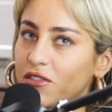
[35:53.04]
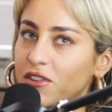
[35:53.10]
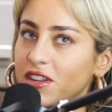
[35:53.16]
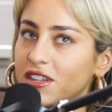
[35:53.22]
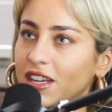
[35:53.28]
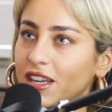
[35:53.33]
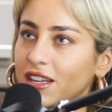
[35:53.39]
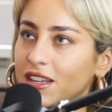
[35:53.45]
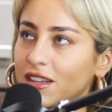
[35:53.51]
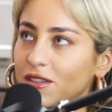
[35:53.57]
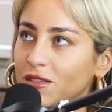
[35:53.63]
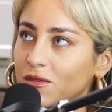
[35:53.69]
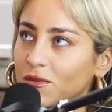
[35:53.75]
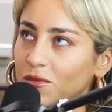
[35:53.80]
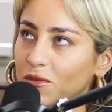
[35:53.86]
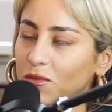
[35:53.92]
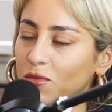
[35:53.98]
only
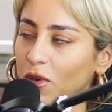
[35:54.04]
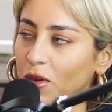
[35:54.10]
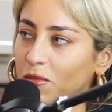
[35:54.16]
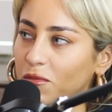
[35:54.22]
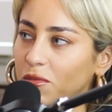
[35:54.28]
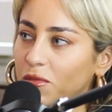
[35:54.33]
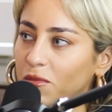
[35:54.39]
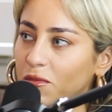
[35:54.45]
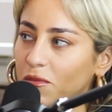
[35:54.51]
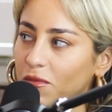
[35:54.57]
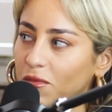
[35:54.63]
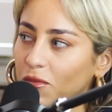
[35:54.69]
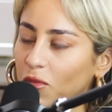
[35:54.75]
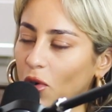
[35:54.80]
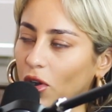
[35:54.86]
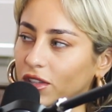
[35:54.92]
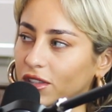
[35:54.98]
dated
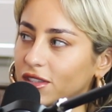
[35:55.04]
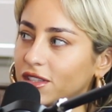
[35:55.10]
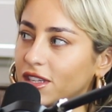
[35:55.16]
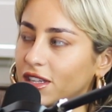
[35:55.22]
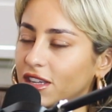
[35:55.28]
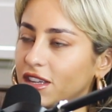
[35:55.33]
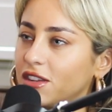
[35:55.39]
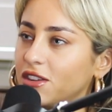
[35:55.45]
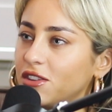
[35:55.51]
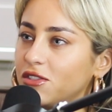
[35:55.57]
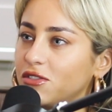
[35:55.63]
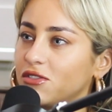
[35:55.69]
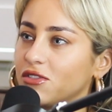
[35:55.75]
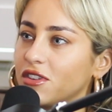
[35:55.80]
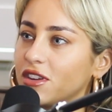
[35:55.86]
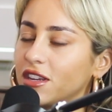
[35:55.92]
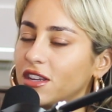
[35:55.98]
once in the
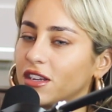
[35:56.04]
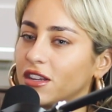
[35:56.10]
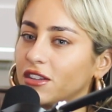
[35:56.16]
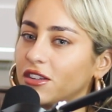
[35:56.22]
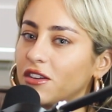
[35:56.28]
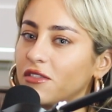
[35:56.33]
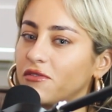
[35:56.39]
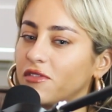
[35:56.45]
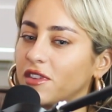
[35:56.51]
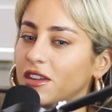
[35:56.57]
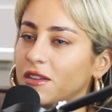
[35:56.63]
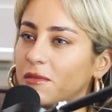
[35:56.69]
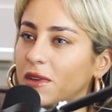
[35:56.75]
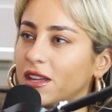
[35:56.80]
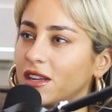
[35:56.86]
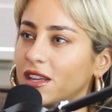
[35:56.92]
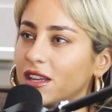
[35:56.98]
industry, and I don't think
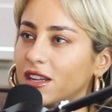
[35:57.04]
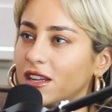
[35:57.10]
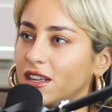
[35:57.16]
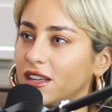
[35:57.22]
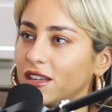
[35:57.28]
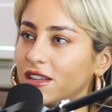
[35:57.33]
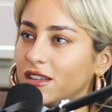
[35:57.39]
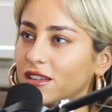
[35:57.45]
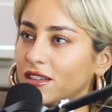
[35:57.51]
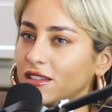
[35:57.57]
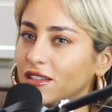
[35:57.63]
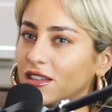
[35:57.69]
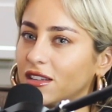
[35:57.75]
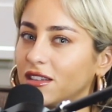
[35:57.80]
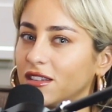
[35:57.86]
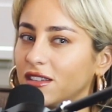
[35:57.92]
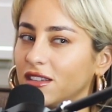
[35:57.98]
it made it any
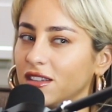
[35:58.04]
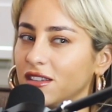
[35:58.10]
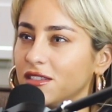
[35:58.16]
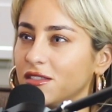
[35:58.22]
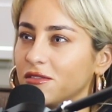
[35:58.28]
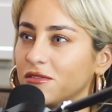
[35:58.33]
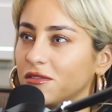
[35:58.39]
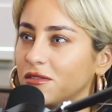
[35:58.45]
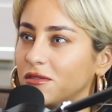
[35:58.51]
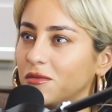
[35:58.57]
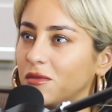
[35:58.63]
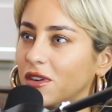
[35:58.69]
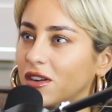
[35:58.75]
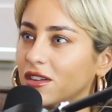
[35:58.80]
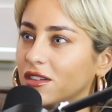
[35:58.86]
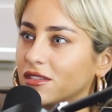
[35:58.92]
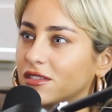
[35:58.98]
easier or
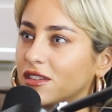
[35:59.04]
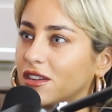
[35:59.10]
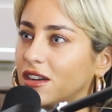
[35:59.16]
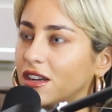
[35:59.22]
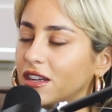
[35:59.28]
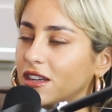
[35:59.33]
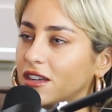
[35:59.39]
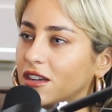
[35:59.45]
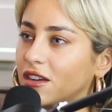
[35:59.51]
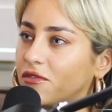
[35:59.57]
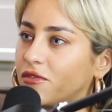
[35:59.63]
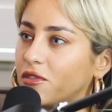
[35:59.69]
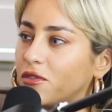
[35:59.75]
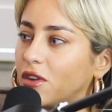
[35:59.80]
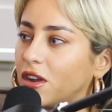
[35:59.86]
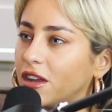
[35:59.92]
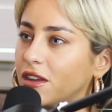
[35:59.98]
worse. Like, I
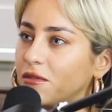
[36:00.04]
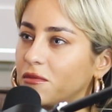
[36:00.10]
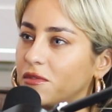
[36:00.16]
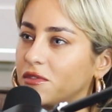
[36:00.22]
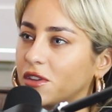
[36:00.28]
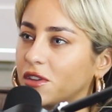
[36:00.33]
feel like with